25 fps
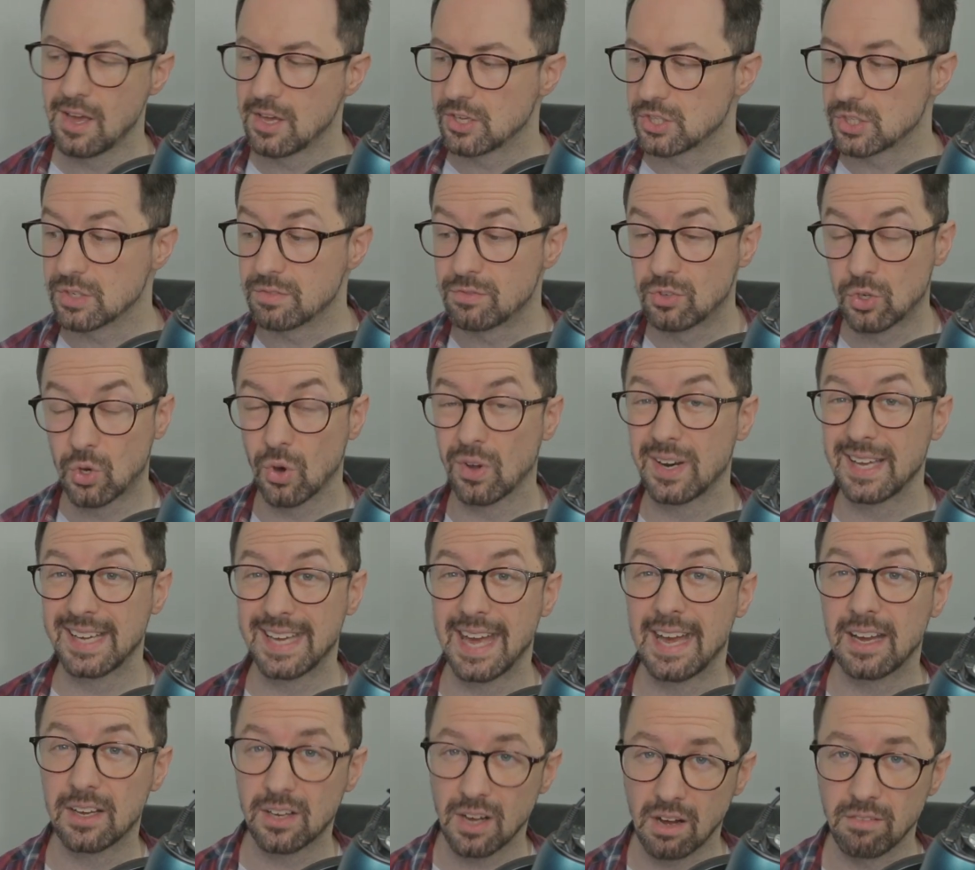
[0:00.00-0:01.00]
You've got to
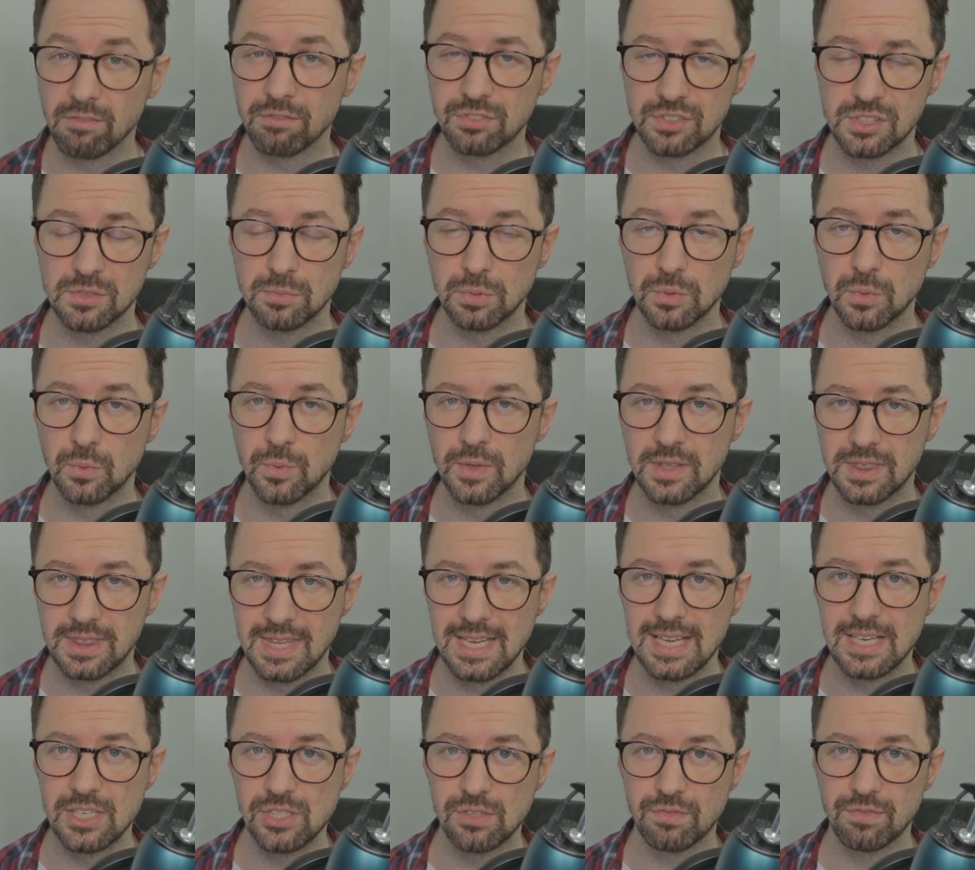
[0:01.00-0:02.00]
get comfortable with
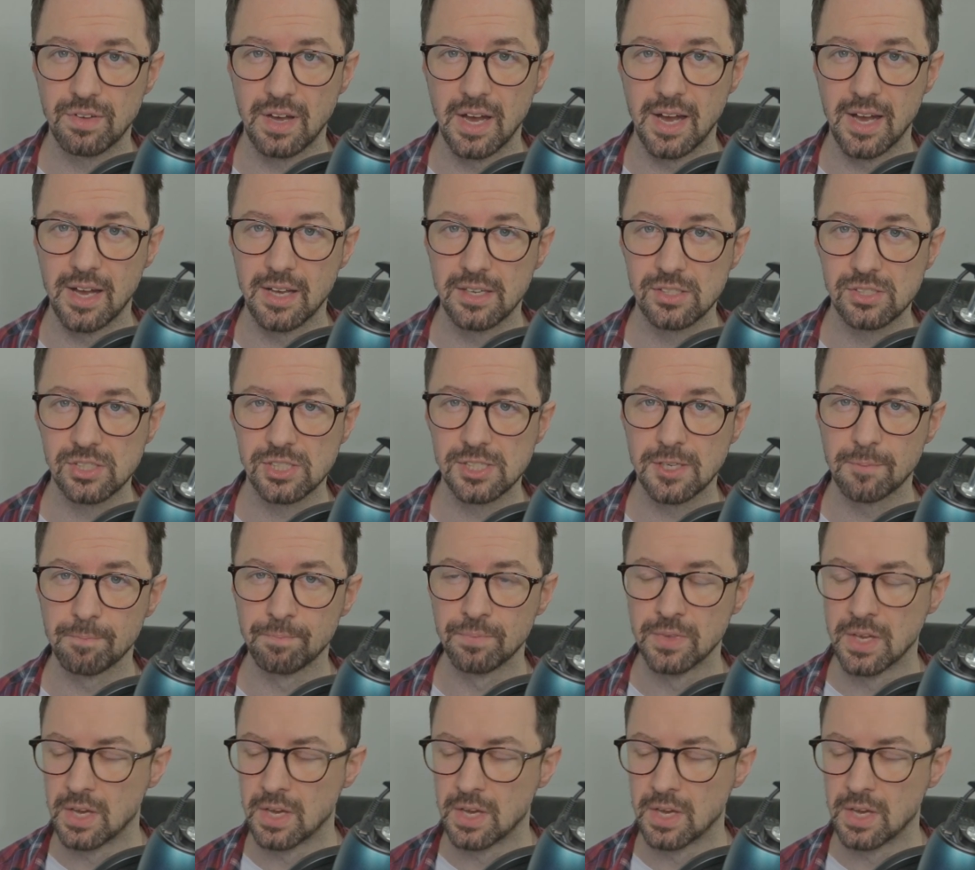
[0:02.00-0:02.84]
these first.